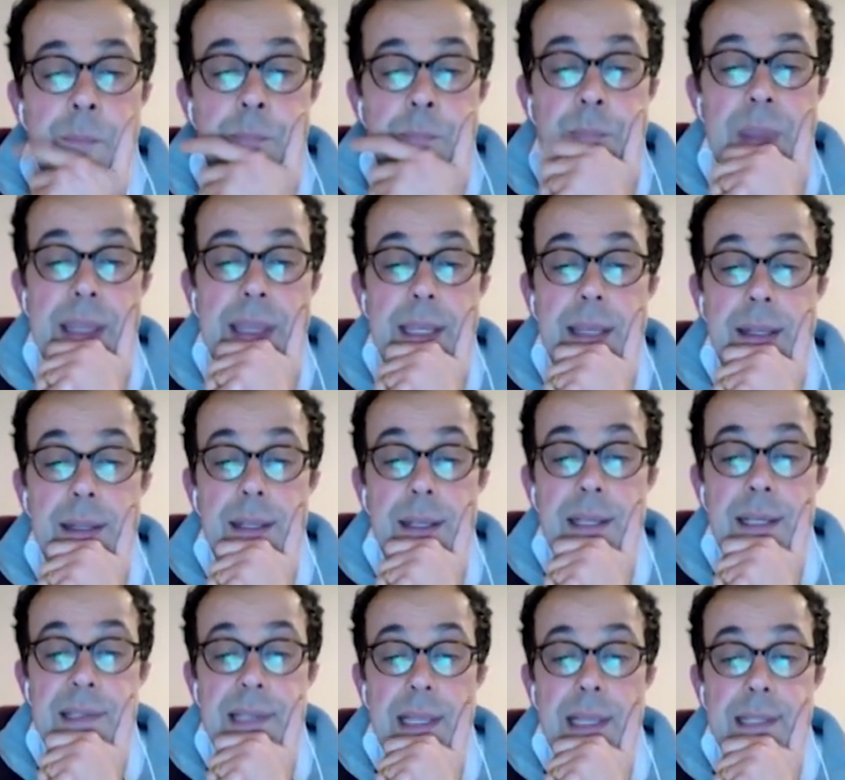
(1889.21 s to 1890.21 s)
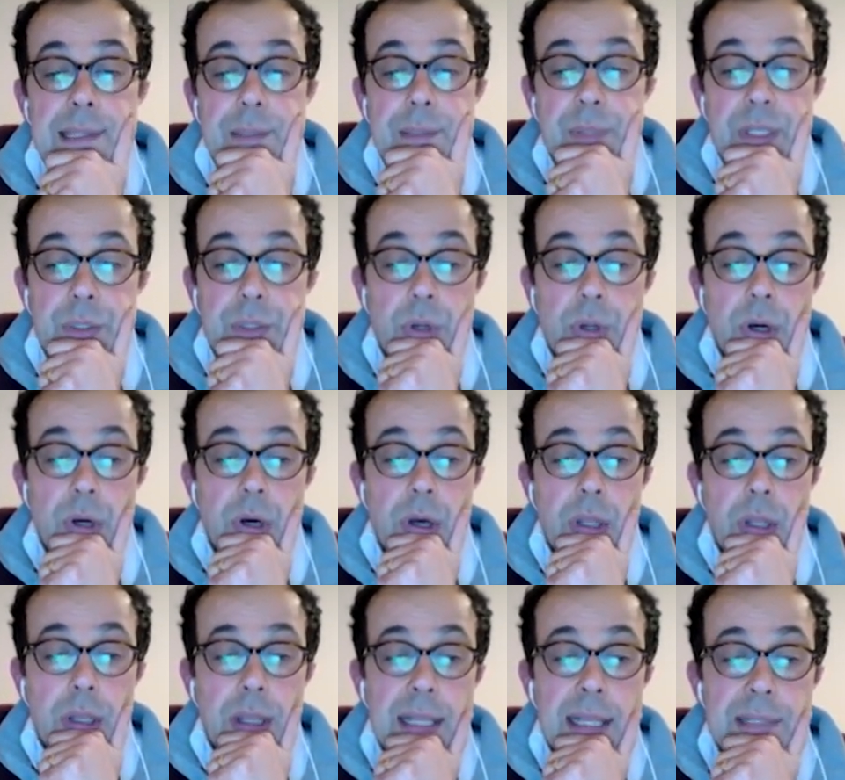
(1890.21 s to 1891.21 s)
making it accessible to
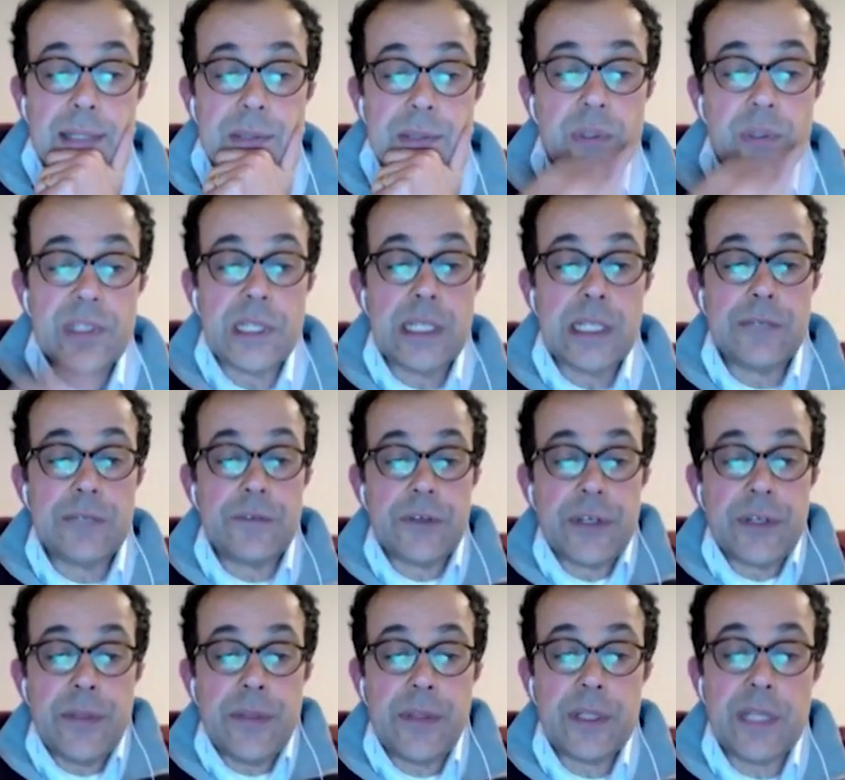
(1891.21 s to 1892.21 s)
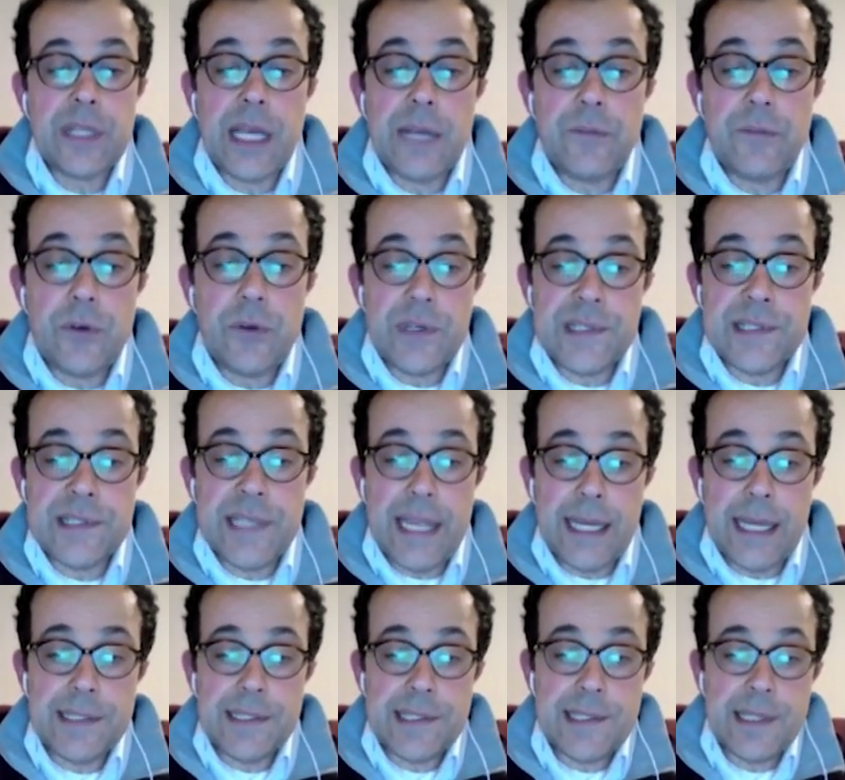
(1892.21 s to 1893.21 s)
all, and so delivering the diverse
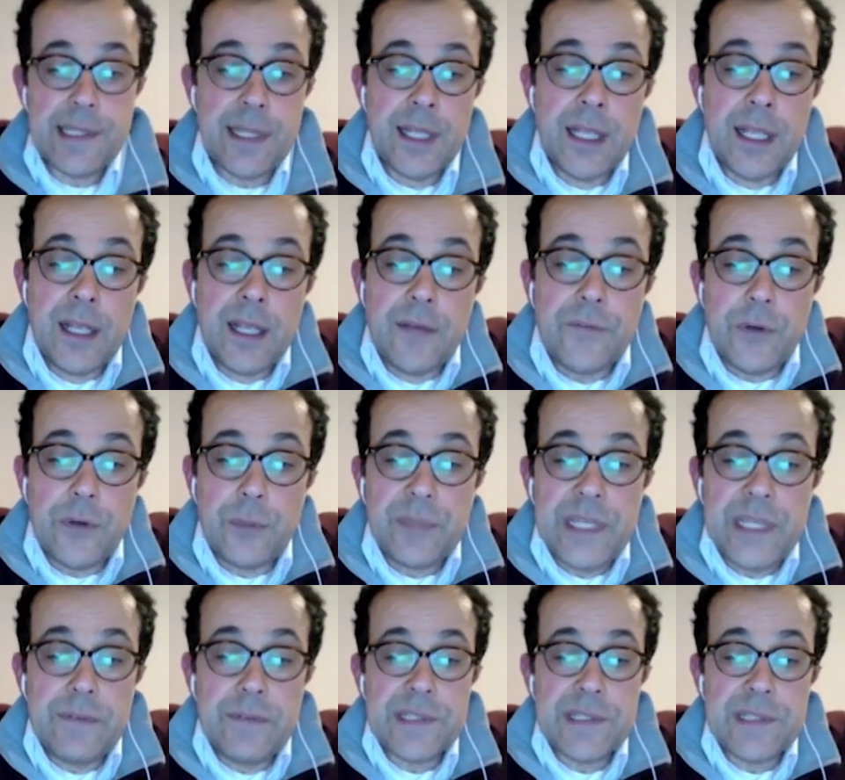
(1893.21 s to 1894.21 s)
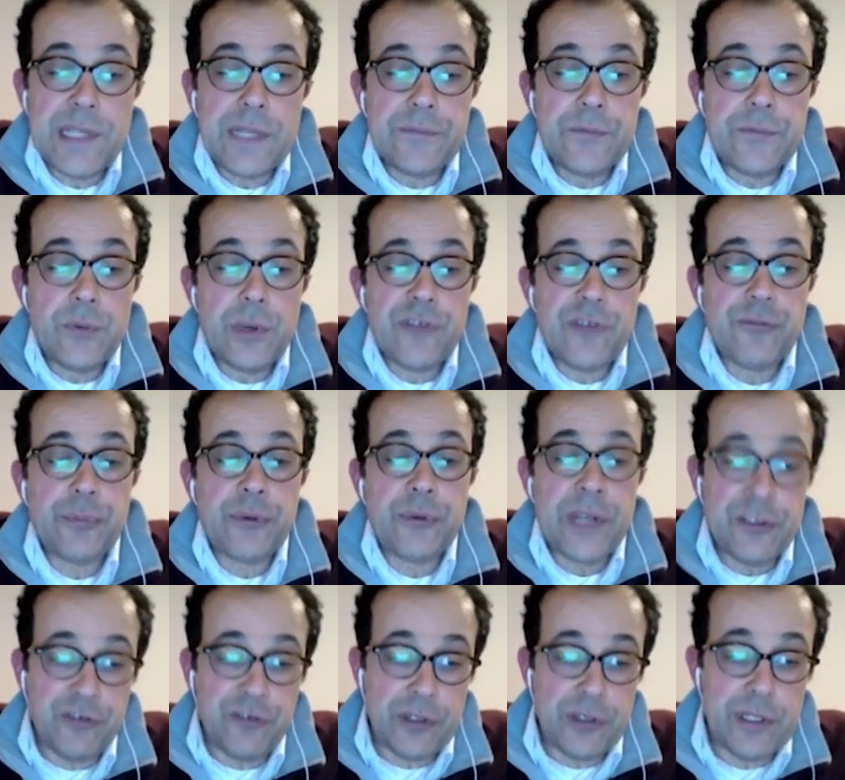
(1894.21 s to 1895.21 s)
sects from evils and foolish
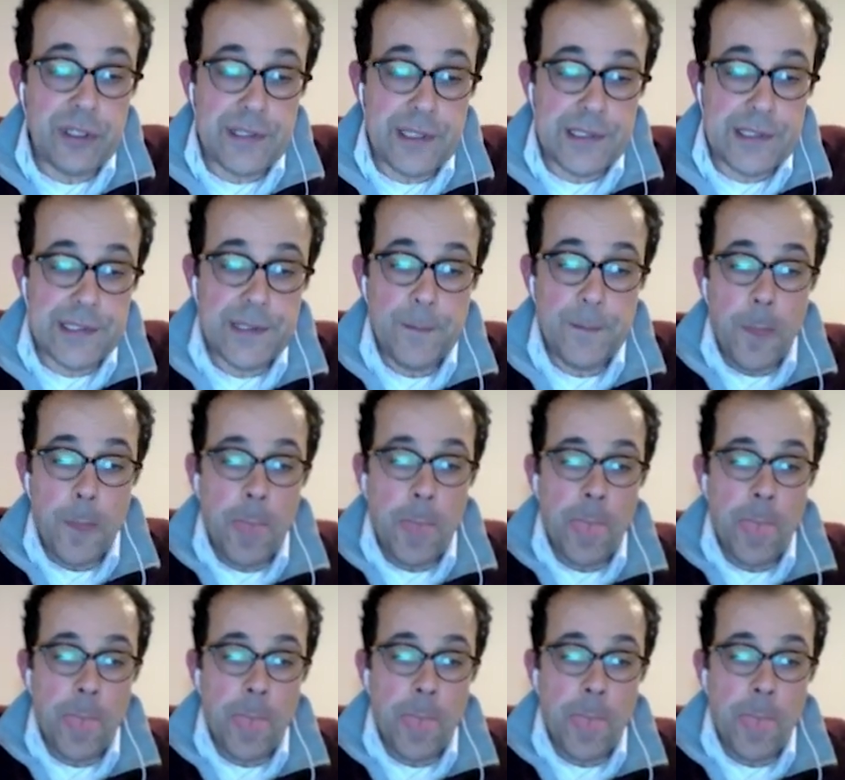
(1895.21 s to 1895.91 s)
prejudices.